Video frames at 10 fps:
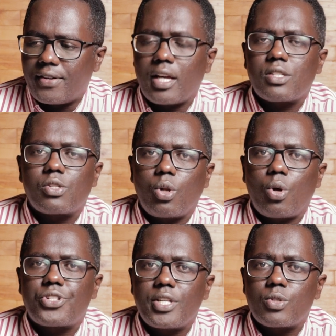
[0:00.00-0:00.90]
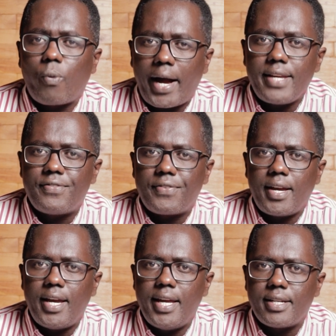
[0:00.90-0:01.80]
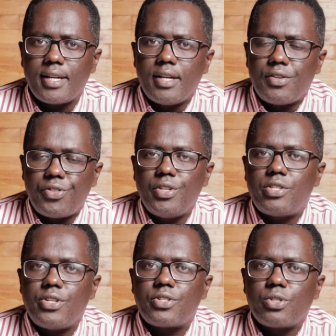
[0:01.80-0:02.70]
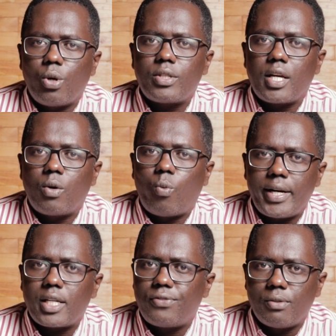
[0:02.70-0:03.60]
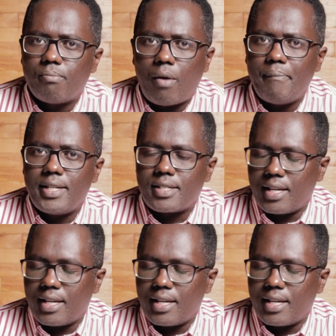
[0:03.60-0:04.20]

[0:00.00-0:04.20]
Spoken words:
He has lost his wife, and this is not a wonderful moment.